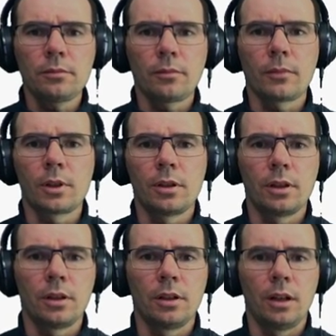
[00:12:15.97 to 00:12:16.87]

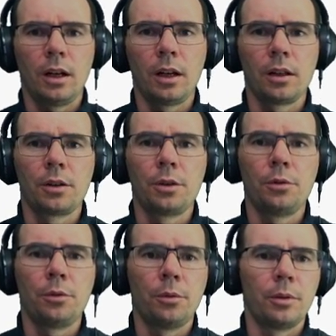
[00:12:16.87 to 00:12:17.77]
I'll
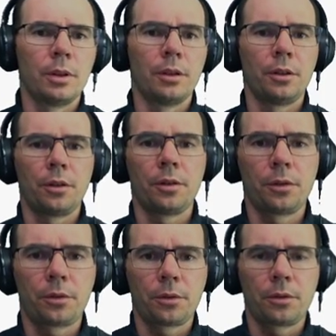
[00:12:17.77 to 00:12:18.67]
go
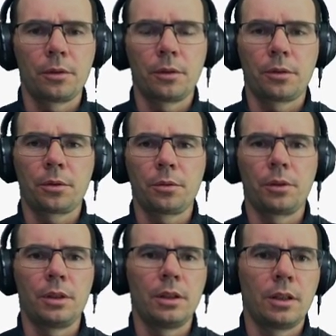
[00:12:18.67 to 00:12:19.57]
through the
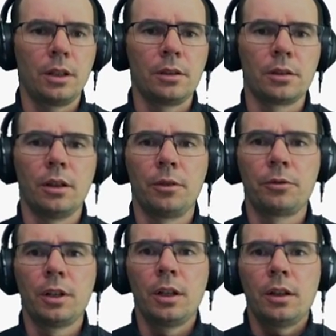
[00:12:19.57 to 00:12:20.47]
details of
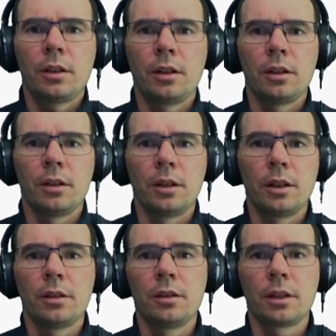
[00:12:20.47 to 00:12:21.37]
in
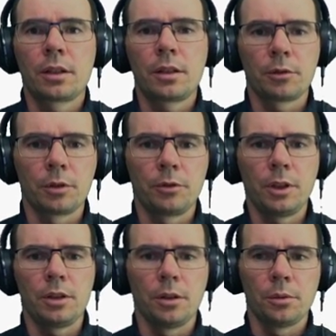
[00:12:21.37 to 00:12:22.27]
the next several
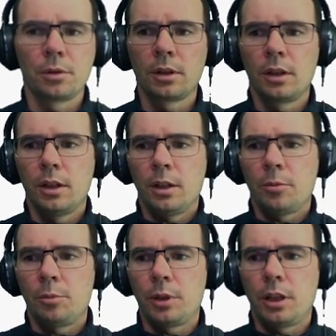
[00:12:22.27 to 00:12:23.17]
videos.
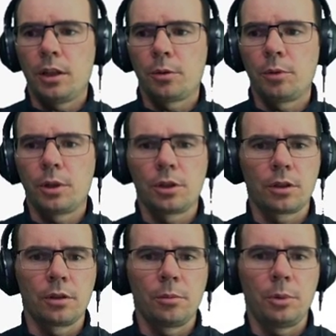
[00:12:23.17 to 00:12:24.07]
But here we're just
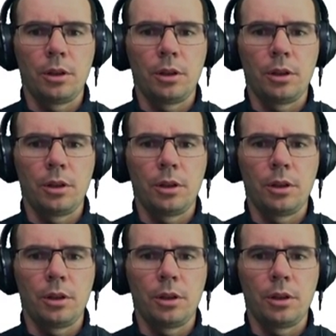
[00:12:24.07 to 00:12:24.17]
going to be